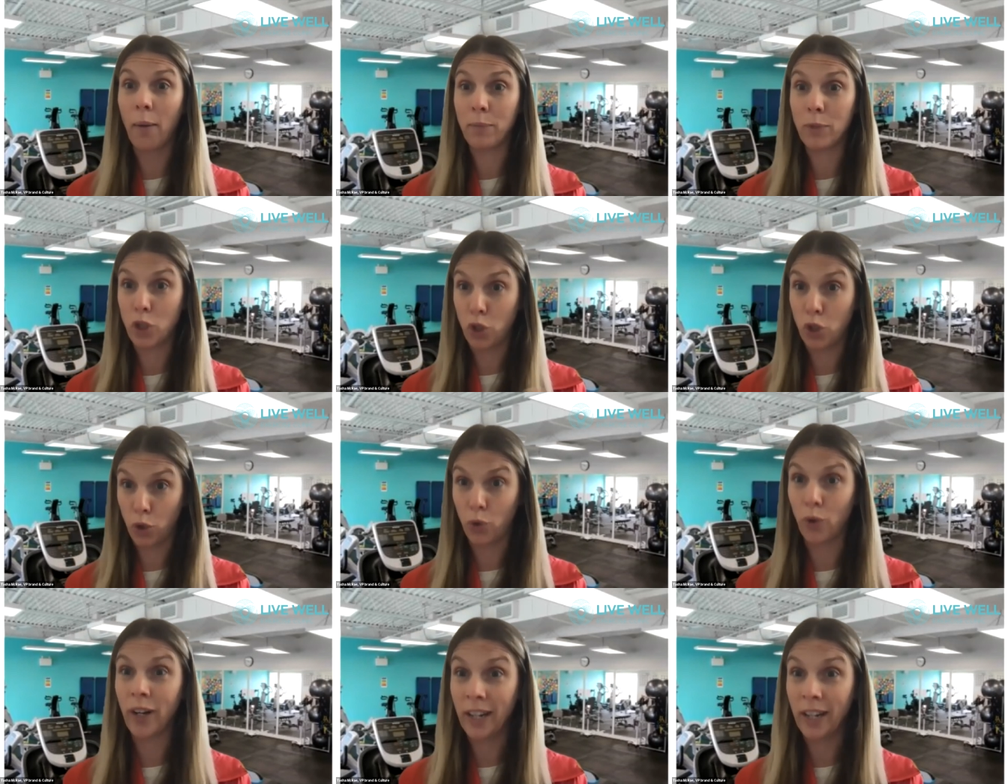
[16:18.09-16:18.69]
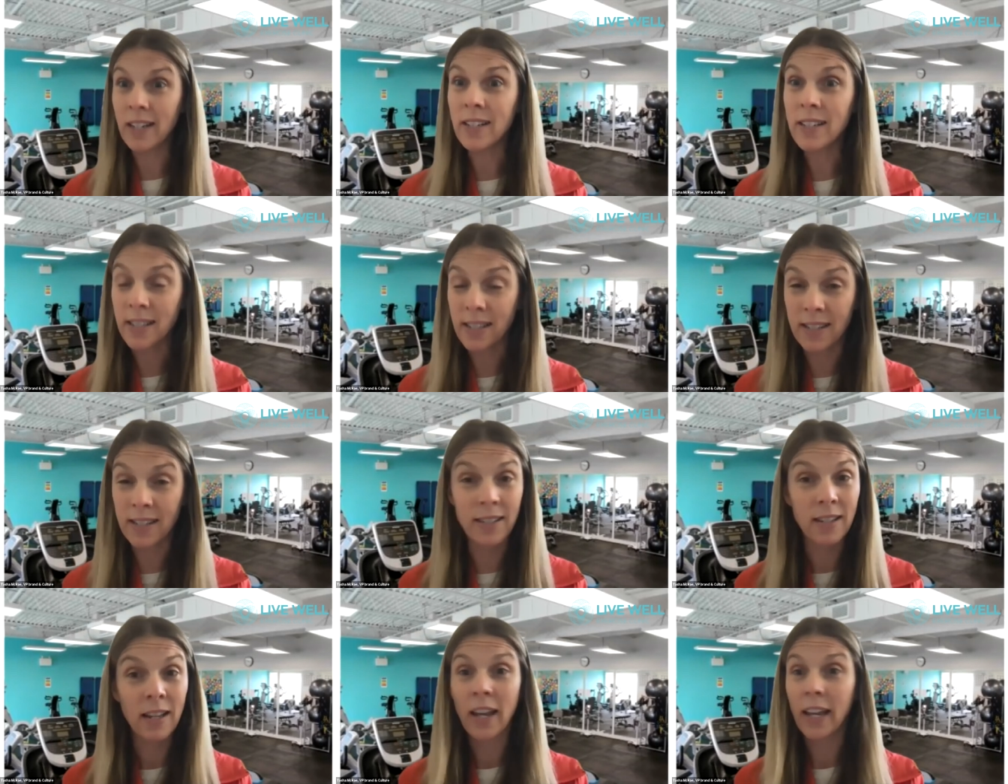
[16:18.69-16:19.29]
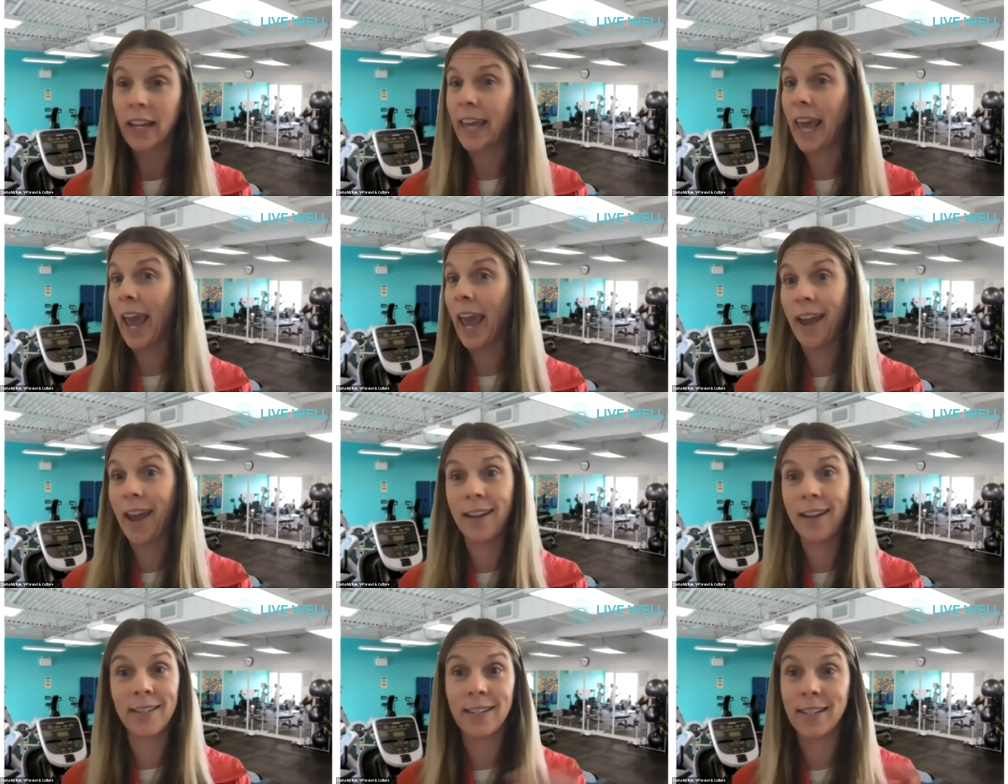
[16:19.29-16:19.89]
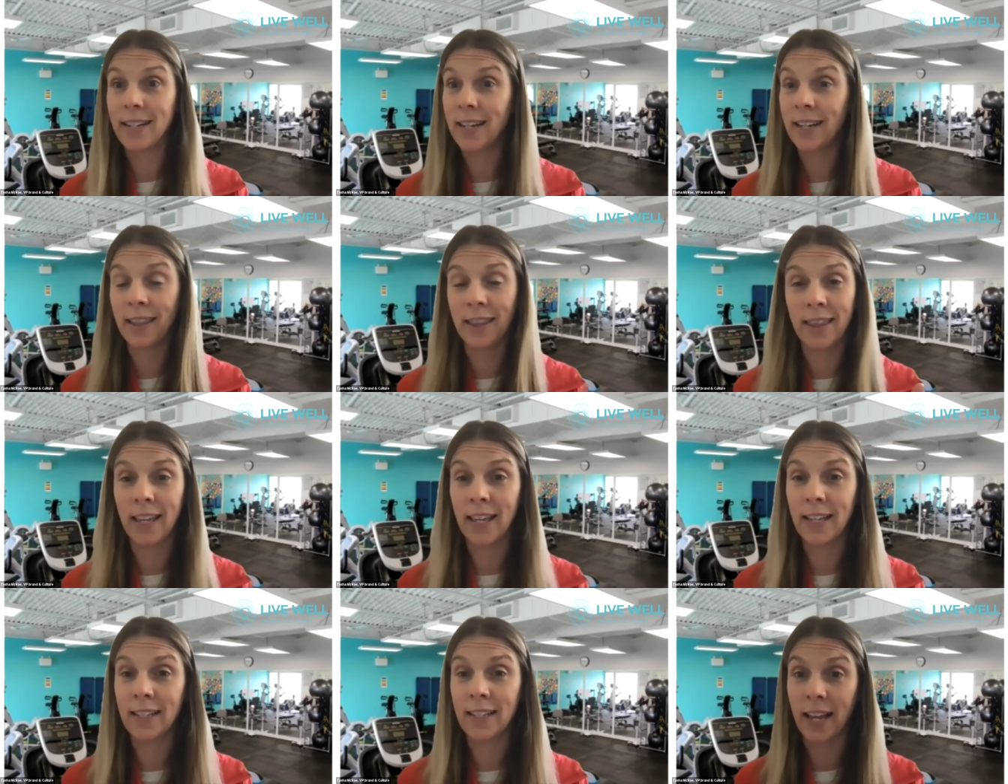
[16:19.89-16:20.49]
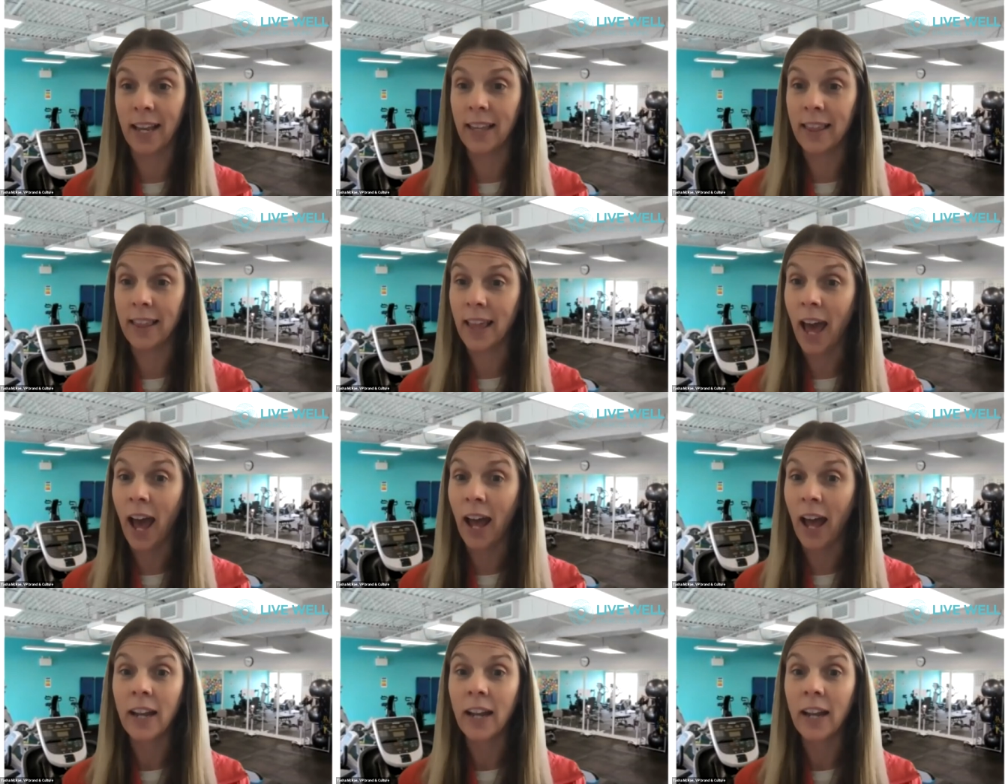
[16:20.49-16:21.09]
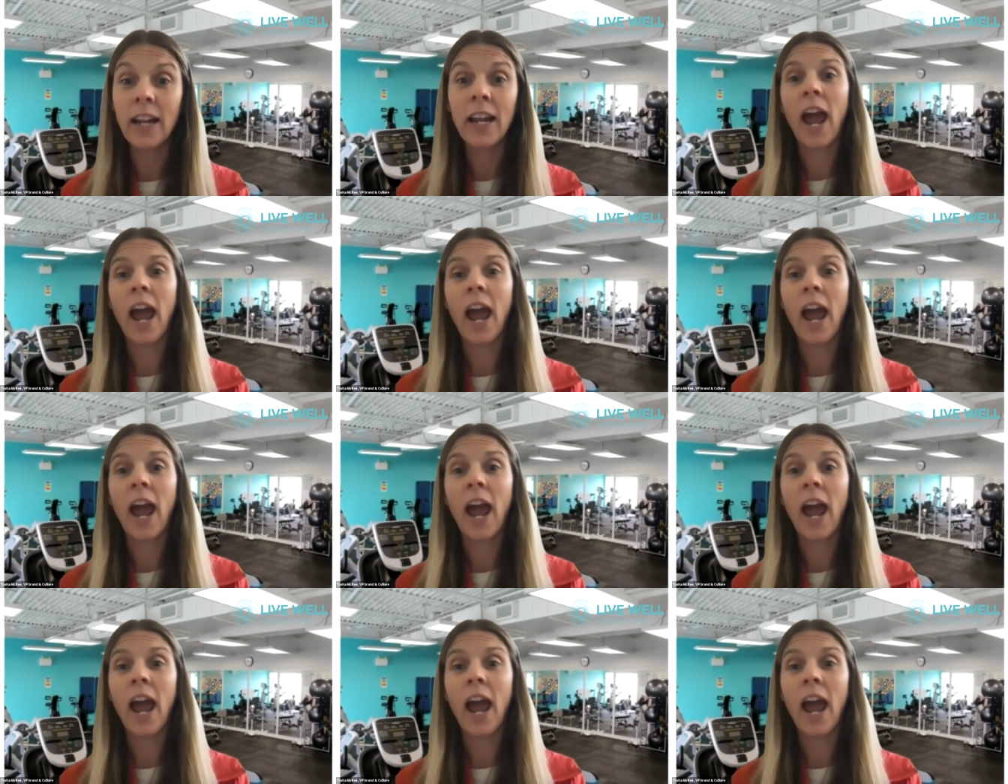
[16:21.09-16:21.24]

treats, candy and things like that